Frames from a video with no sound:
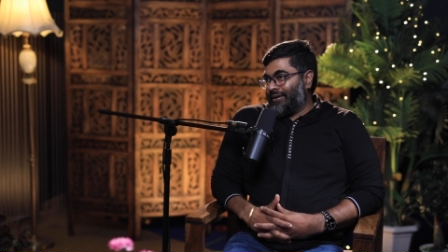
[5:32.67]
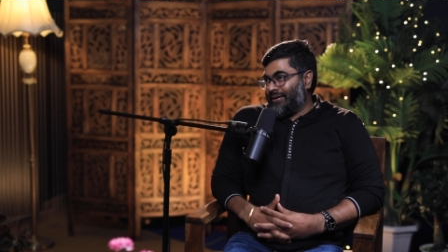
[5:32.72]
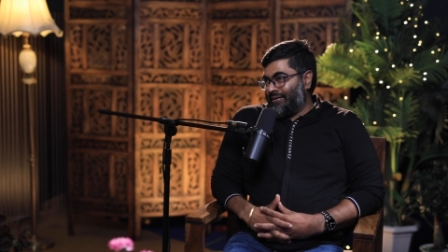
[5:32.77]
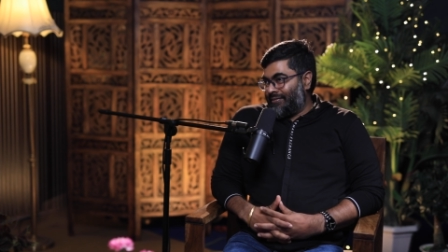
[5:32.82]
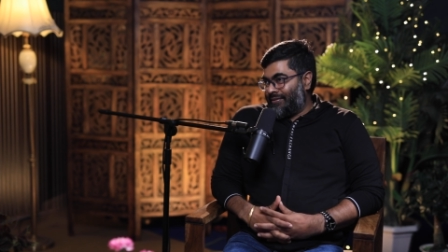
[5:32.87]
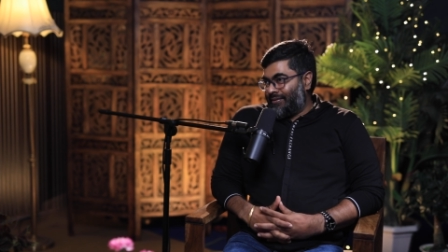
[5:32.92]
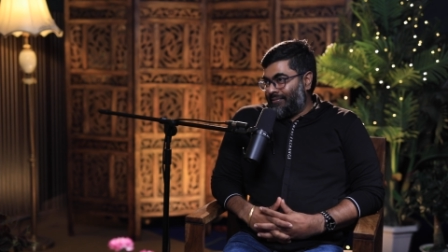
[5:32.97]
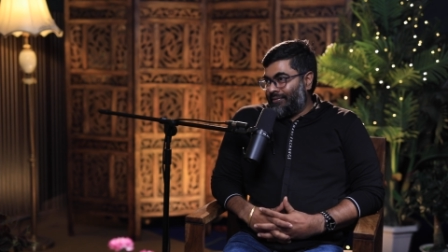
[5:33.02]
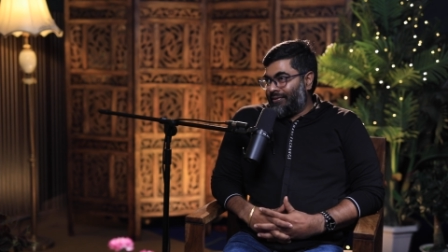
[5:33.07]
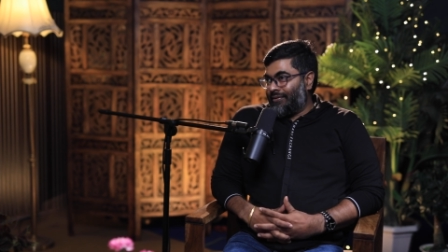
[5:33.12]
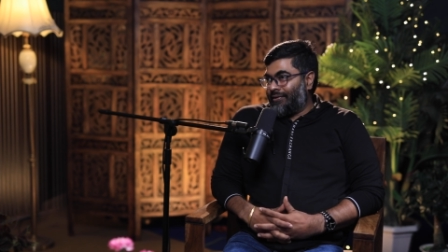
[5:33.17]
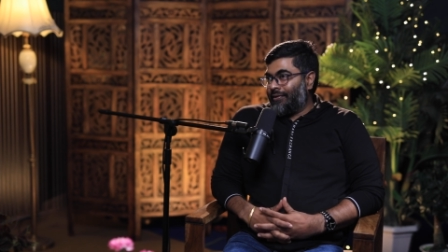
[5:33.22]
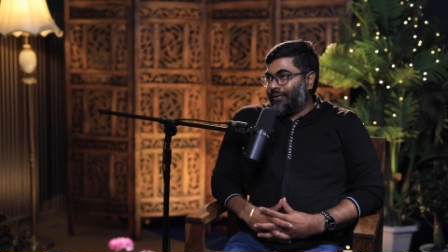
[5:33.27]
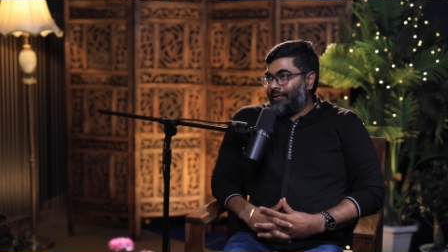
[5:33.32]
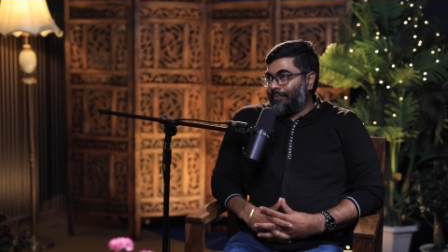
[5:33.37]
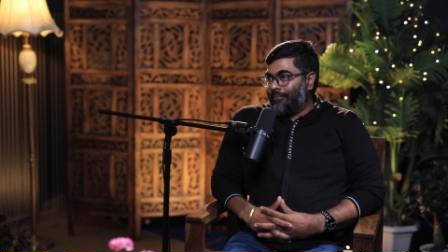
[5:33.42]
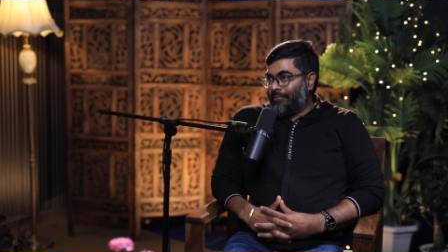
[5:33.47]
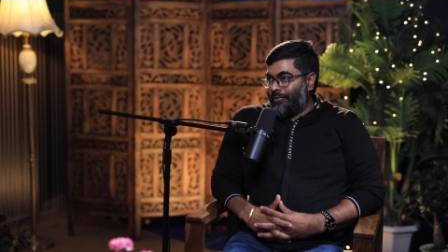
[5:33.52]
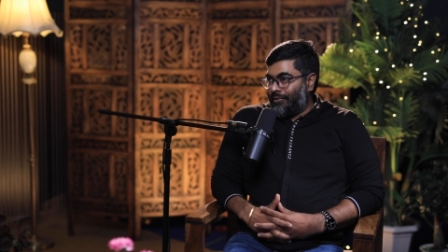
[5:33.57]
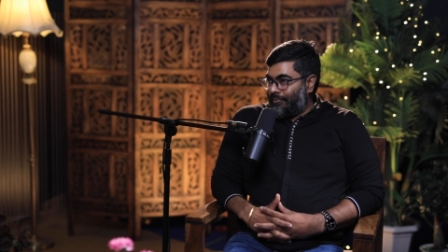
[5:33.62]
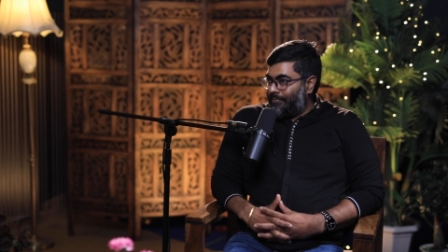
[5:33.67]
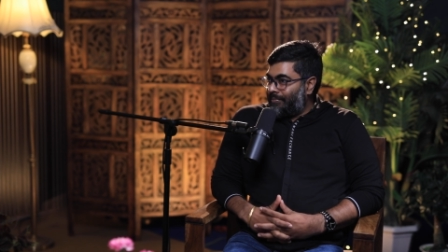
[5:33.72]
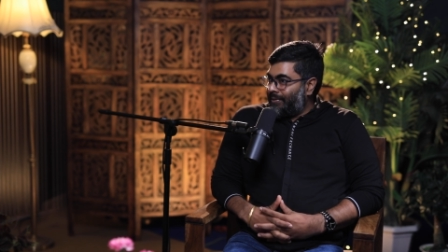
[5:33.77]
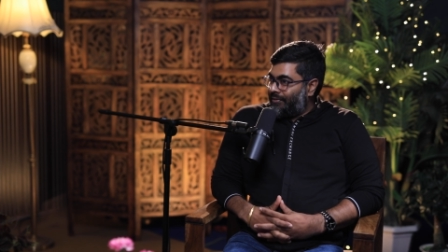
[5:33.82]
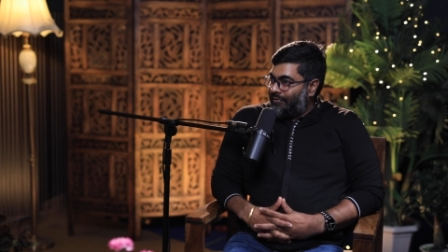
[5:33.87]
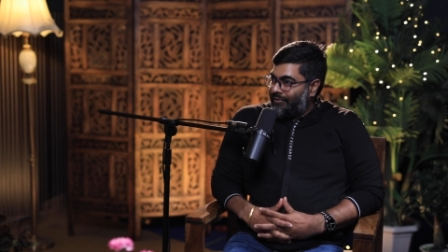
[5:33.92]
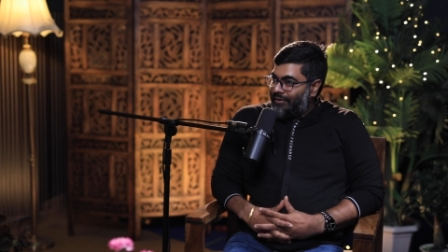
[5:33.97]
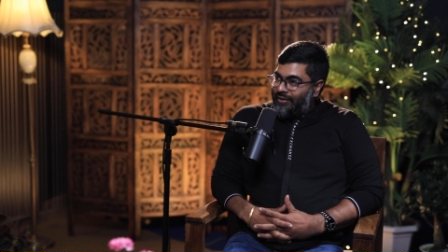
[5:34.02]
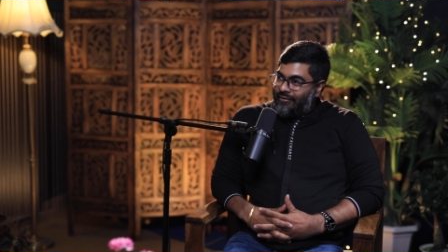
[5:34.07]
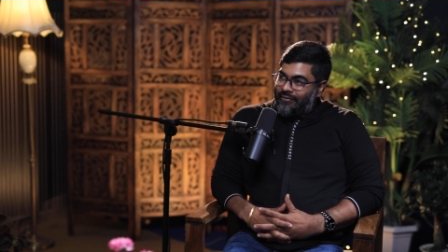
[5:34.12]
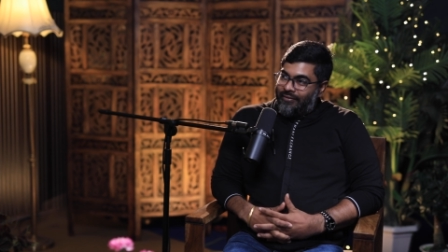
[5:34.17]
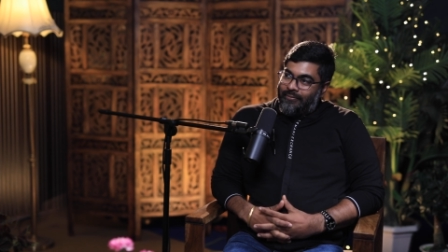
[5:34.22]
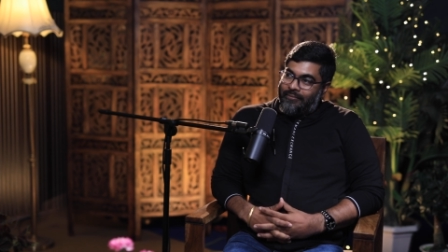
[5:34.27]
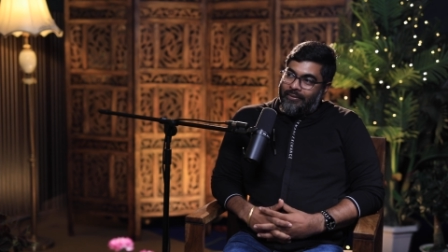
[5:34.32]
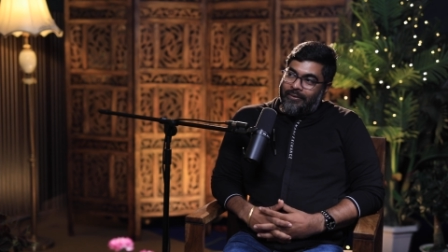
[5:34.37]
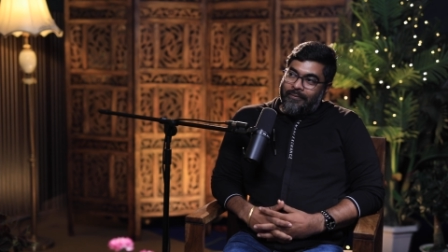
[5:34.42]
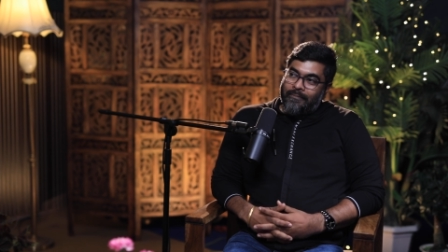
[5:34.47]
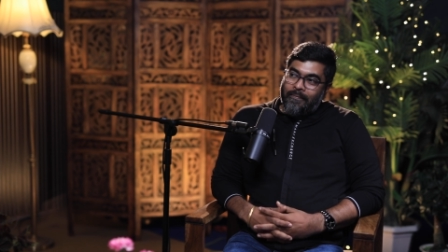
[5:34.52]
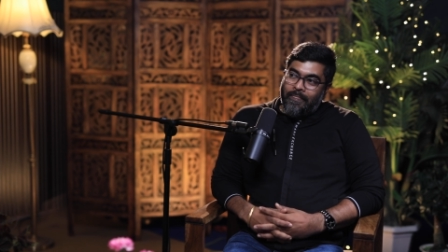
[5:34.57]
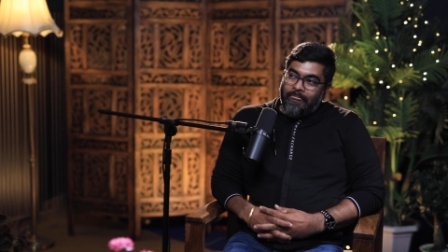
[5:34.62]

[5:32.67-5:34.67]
customer or a prospective customer.